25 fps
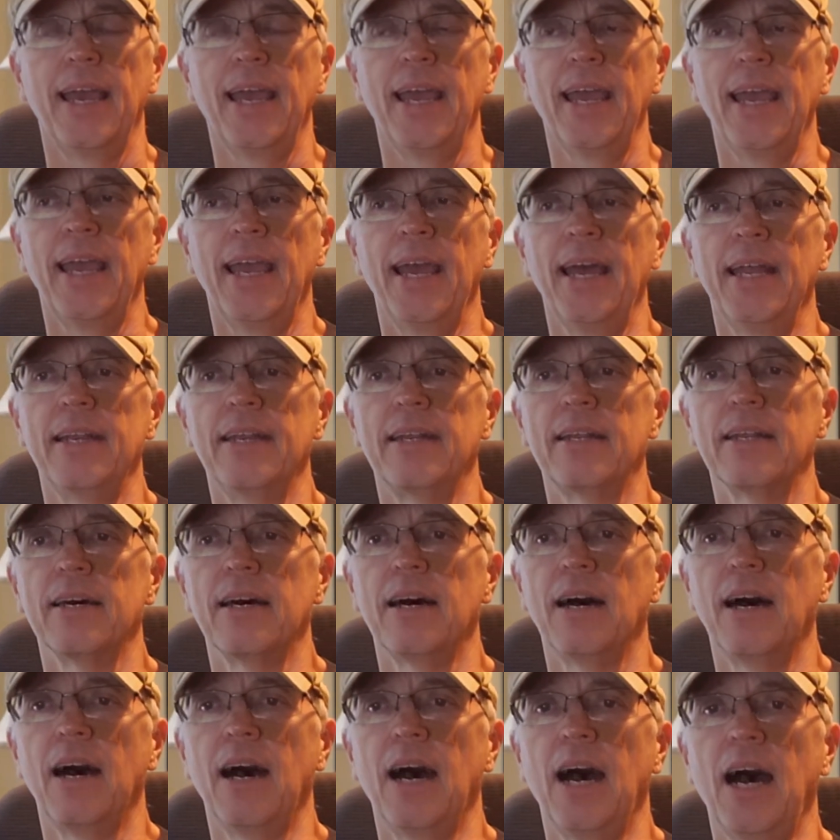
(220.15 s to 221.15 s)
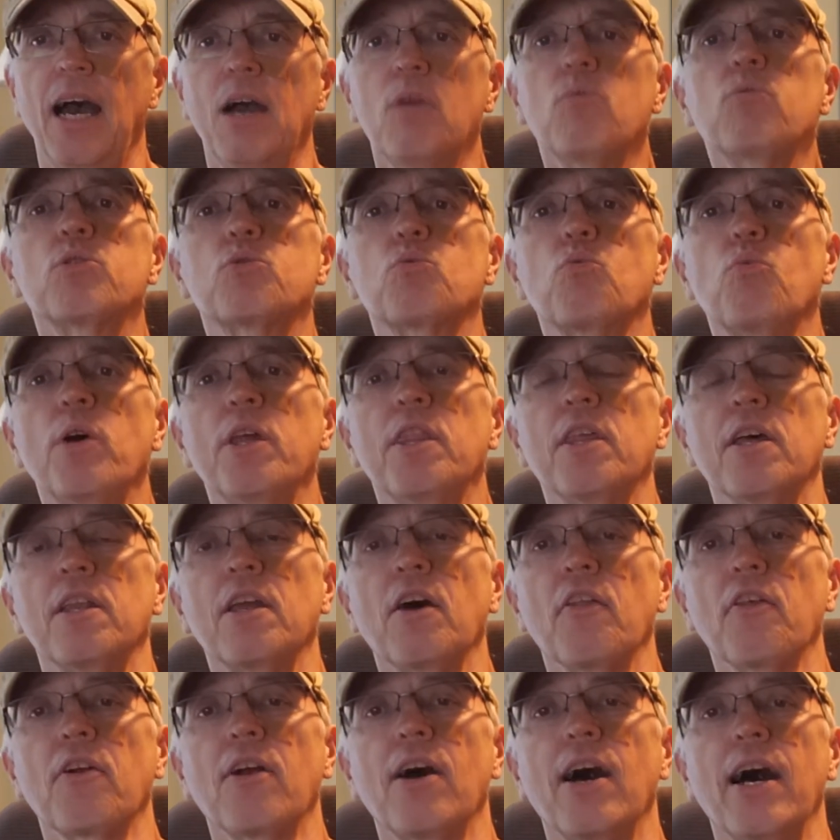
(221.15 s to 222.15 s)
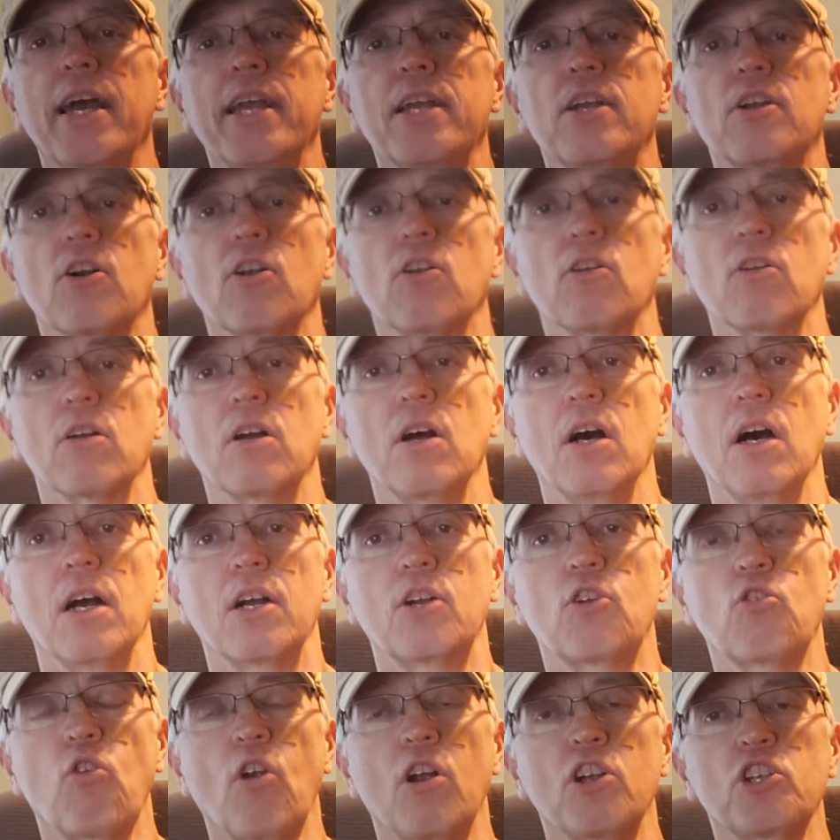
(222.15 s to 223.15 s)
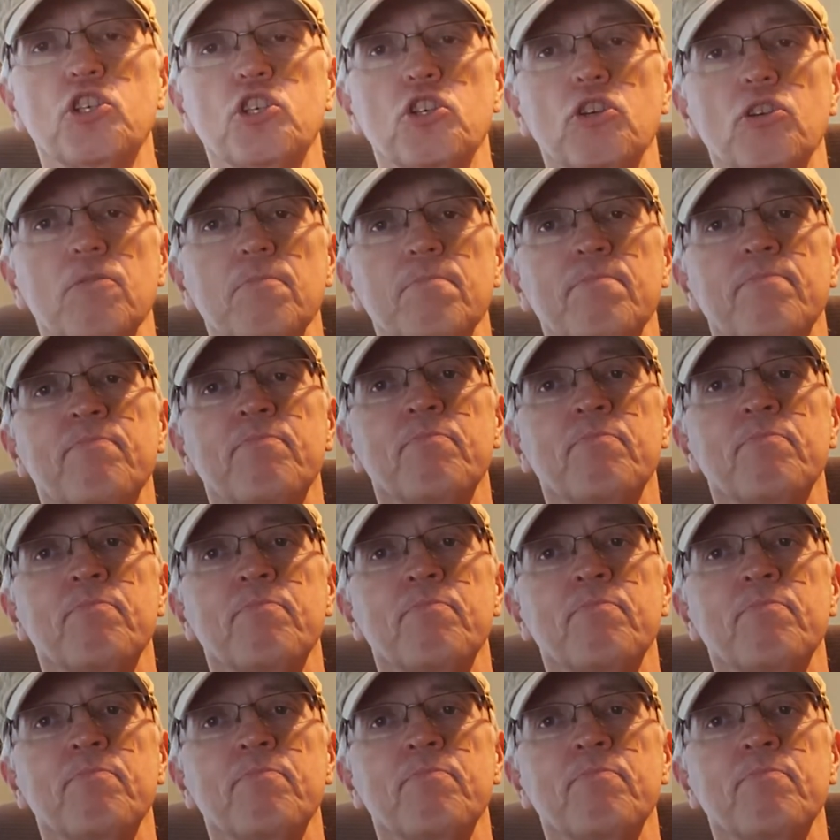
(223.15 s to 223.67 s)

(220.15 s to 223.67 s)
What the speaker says: And I was with another hiker, Crusher,